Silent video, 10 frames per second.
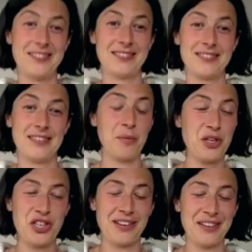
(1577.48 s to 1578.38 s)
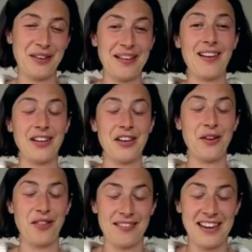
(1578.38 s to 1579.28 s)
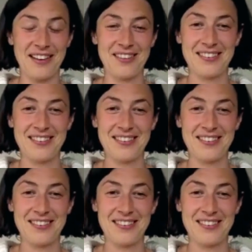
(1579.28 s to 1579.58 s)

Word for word: I wish I'd known that. I know that now.